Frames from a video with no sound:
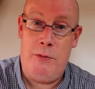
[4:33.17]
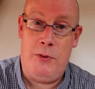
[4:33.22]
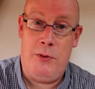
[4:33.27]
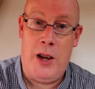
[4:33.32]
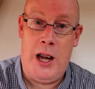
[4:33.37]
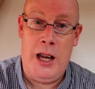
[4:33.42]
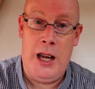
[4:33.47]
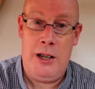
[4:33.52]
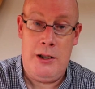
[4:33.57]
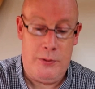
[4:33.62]

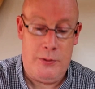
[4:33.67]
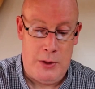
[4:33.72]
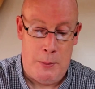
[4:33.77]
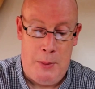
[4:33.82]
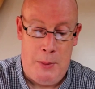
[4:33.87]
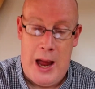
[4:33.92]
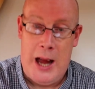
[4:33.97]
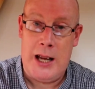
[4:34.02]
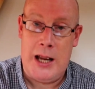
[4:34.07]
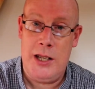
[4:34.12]
fire of the
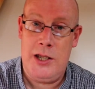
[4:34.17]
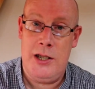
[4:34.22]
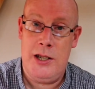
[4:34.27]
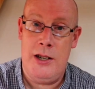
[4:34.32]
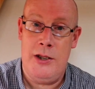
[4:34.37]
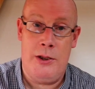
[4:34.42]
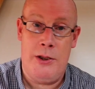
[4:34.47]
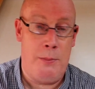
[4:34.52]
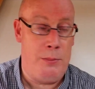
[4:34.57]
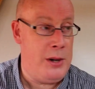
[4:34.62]
packaging
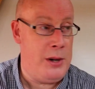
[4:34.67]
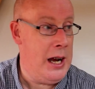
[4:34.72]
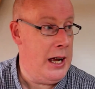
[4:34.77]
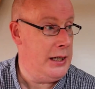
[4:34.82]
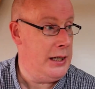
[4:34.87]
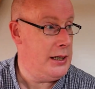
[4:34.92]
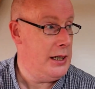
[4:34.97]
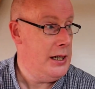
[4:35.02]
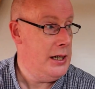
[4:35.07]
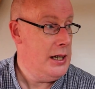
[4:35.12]
of the
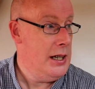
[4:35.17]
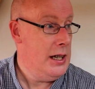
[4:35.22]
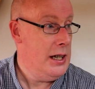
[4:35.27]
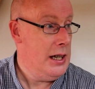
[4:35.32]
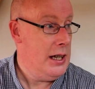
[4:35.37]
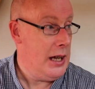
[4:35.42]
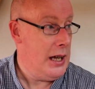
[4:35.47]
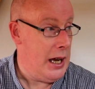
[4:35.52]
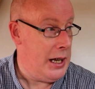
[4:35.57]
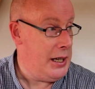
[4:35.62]
bread,
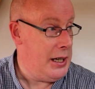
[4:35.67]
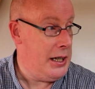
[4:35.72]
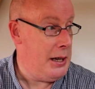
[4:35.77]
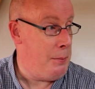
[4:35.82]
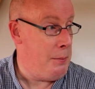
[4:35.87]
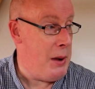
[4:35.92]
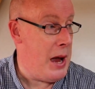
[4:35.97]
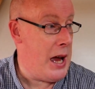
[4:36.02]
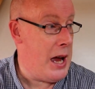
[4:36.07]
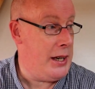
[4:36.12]
and in a
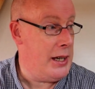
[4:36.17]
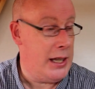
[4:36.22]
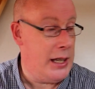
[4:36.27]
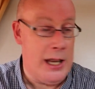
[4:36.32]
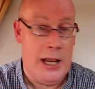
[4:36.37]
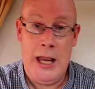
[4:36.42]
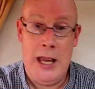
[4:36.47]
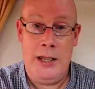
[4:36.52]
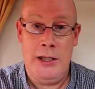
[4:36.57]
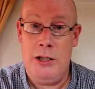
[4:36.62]
panic
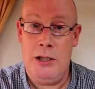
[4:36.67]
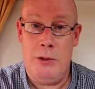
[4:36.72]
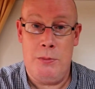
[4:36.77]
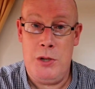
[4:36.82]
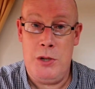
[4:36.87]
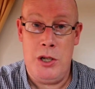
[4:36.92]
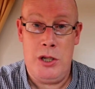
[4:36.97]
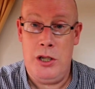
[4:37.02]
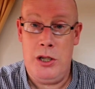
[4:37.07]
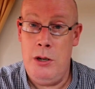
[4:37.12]
I ended up
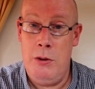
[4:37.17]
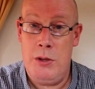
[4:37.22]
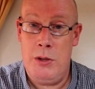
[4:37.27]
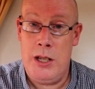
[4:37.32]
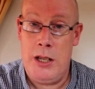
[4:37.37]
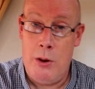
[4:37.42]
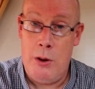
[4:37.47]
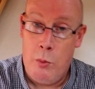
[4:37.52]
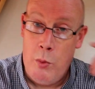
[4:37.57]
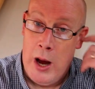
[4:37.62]
just
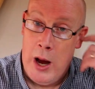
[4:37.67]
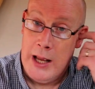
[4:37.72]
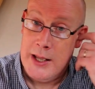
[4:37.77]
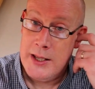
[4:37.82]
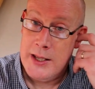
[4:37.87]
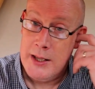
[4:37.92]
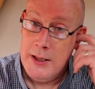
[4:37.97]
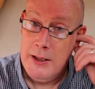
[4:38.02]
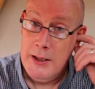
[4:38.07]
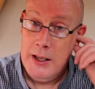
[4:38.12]
using a
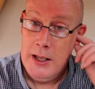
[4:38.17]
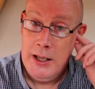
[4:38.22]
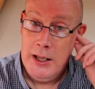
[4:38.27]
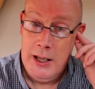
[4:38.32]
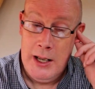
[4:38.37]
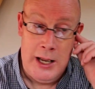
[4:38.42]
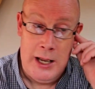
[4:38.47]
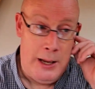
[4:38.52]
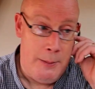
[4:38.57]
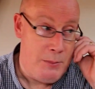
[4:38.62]
wet
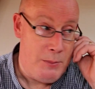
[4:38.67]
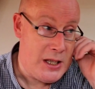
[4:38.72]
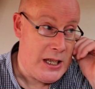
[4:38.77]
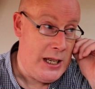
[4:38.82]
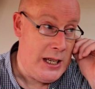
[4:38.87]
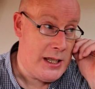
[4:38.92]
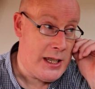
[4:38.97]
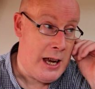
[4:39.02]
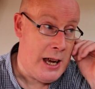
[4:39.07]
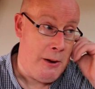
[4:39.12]

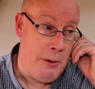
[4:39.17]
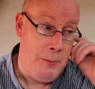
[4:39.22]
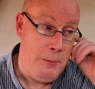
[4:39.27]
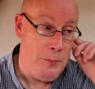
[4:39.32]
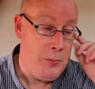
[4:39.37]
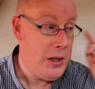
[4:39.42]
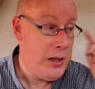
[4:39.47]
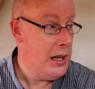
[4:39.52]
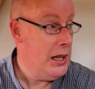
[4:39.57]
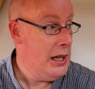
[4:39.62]
tea towel.
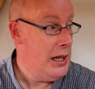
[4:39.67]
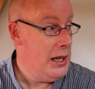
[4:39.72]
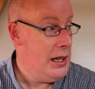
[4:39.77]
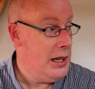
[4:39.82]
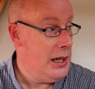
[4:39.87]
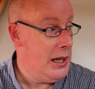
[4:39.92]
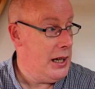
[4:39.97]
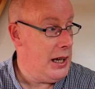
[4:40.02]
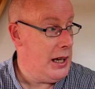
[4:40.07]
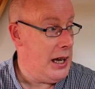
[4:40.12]

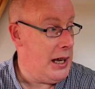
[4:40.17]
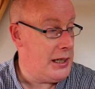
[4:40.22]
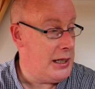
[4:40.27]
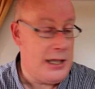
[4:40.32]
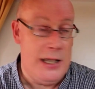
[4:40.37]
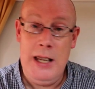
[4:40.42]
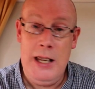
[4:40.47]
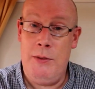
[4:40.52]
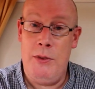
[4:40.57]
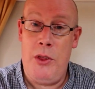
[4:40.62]
I
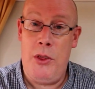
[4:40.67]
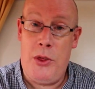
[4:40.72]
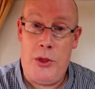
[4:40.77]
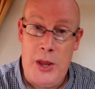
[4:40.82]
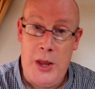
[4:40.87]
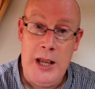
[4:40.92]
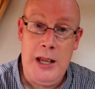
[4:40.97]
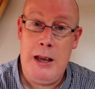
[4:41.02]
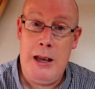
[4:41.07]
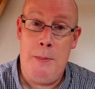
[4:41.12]
didn't even
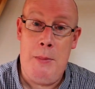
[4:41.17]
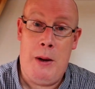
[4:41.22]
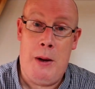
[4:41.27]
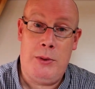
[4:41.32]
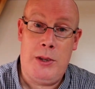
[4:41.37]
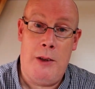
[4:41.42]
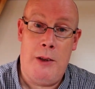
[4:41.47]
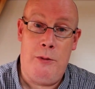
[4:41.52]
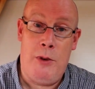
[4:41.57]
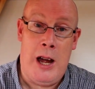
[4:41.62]
think
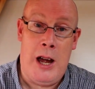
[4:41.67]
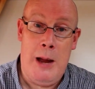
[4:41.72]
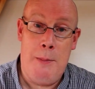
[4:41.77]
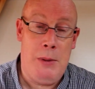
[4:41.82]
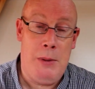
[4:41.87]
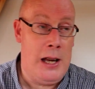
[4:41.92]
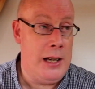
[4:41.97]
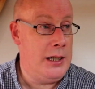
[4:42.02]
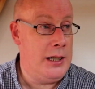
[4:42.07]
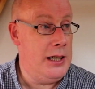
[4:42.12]
about the fire
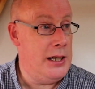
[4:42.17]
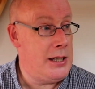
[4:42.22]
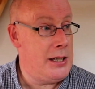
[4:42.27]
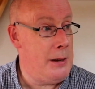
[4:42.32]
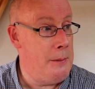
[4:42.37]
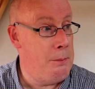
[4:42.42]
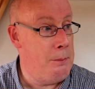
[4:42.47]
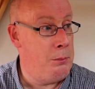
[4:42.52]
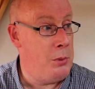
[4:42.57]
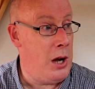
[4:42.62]
blanket,
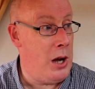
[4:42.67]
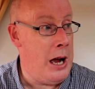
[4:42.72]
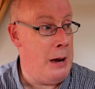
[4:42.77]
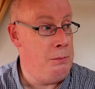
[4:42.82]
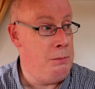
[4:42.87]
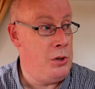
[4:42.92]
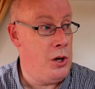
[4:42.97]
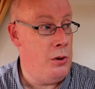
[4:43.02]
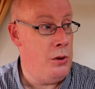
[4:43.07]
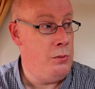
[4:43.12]
but
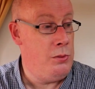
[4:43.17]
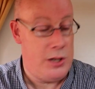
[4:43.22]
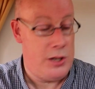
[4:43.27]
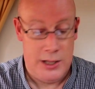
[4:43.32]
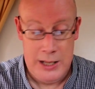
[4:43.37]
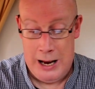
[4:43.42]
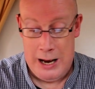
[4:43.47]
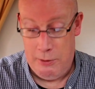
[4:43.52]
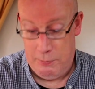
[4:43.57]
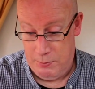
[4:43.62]
I'm going
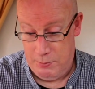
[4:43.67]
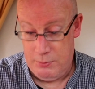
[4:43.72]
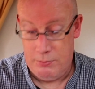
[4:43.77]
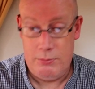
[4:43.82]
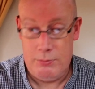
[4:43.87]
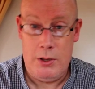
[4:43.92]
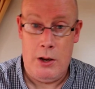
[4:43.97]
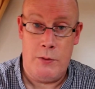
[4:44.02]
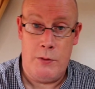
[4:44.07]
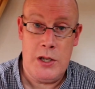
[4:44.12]
to now,
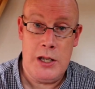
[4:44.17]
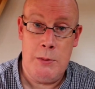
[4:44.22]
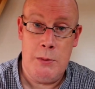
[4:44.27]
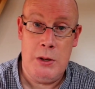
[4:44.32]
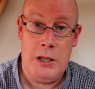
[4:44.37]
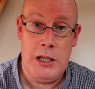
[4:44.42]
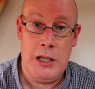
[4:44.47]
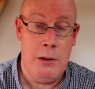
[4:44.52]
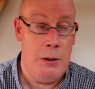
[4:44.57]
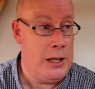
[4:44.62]
obviously
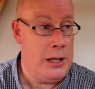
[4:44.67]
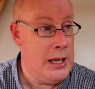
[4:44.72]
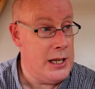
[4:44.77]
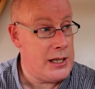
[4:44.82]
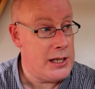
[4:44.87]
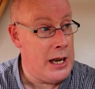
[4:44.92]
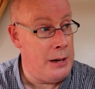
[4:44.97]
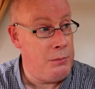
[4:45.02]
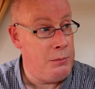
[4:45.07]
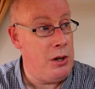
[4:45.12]
with doing
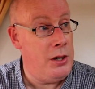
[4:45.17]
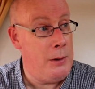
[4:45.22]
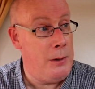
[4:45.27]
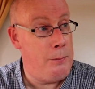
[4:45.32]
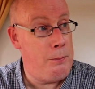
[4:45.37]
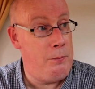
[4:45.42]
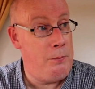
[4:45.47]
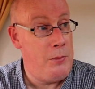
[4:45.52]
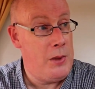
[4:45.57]
this, I'm going to